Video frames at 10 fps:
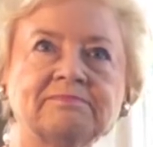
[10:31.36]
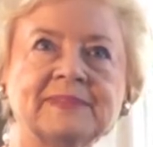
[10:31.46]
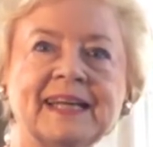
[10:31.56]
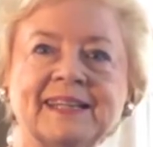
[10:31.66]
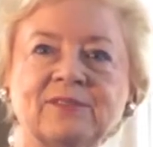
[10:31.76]

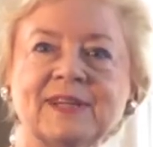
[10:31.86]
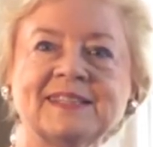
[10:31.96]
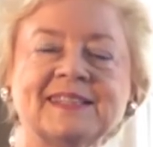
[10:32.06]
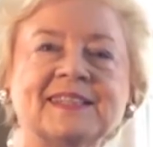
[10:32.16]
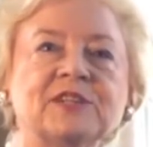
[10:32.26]
And the
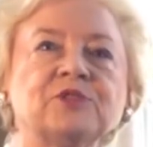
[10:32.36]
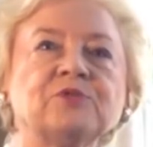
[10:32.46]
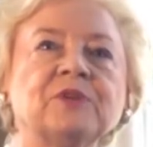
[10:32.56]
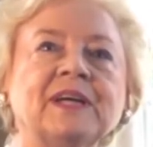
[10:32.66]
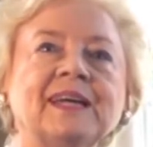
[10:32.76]
rest is
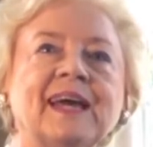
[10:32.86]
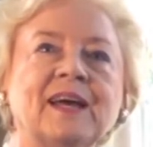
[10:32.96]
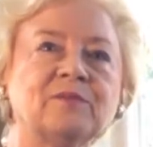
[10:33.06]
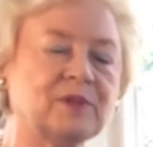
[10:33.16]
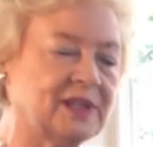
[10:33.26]
history.
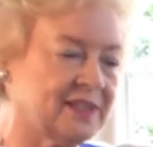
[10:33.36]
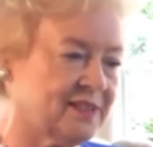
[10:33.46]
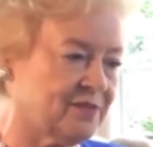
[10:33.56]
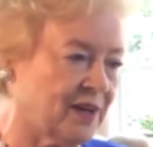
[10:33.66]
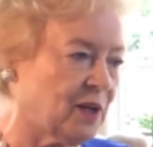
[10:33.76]
And we
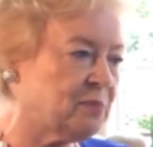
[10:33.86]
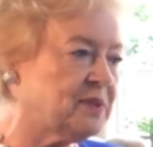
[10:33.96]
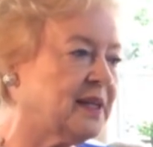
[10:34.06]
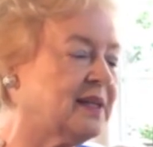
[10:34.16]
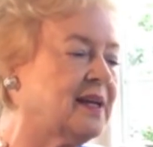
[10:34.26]

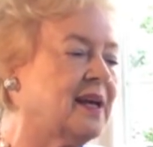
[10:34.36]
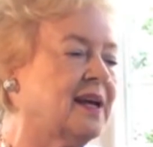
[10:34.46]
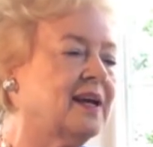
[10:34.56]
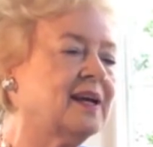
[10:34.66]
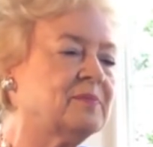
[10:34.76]
developed it,
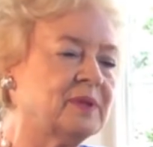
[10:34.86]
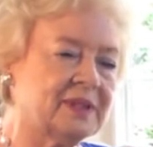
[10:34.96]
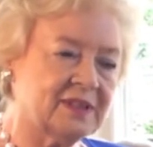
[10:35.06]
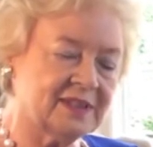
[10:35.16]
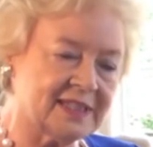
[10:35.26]

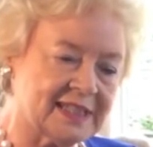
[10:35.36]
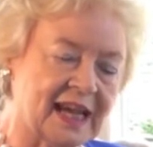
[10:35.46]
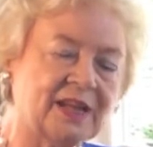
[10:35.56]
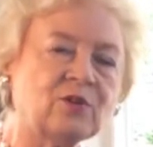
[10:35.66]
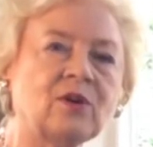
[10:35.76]

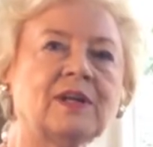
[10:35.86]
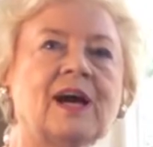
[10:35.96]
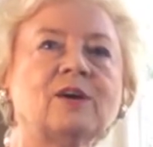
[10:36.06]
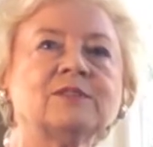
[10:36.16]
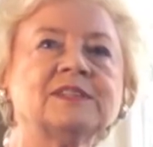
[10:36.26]
designed all the
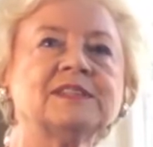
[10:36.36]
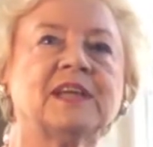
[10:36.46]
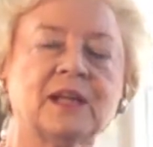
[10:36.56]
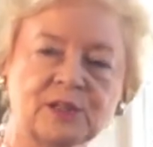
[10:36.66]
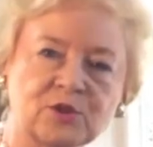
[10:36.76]
houses,
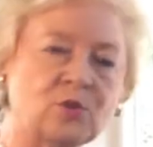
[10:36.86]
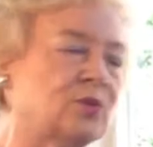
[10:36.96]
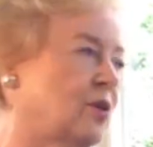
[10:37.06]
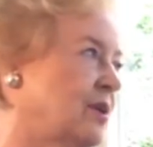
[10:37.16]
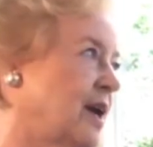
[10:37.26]
and I
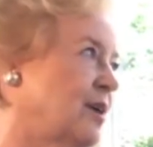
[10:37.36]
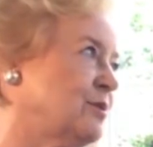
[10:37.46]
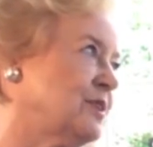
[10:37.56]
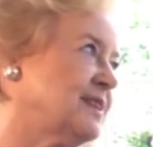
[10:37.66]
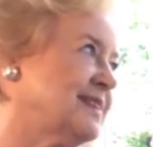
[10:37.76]
sold all the
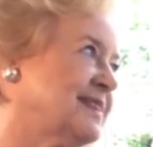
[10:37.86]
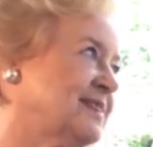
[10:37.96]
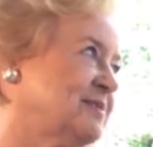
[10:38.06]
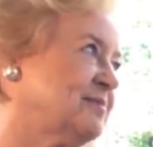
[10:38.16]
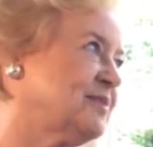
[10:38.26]
houses.
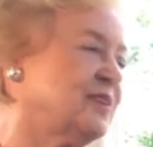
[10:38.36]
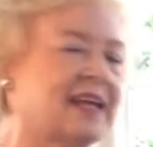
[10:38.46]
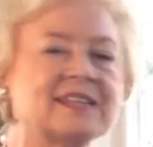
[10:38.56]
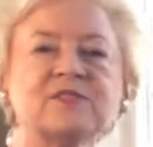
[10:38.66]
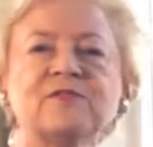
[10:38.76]
So
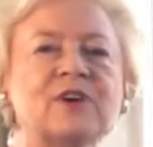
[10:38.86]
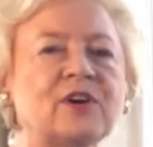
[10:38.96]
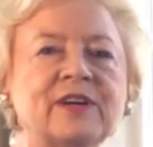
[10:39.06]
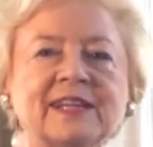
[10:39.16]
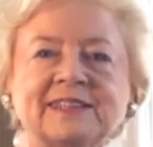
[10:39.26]
that's
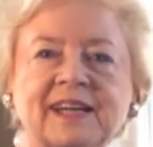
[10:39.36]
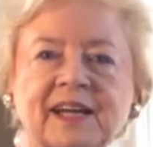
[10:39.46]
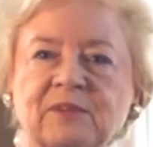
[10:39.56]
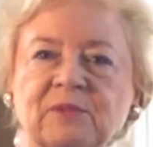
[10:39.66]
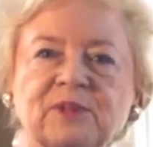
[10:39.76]
very
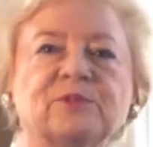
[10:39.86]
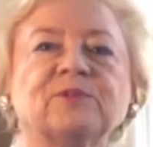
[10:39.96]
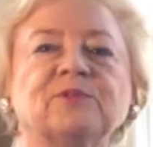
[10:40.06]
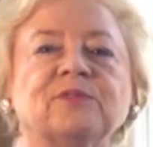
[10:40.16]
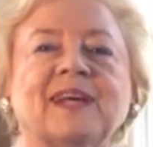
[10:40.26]
exciting when you can do